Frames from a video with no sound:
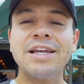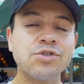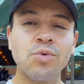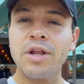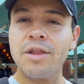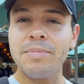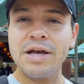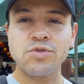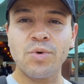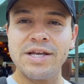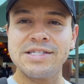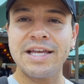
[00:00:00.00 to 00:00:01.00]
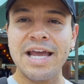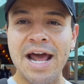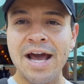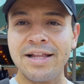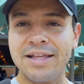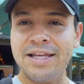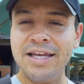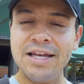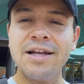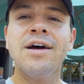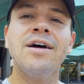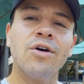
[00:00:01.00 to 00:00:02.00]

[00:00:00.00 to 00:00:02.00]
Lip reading: It is one of the best ways to get out of the heat.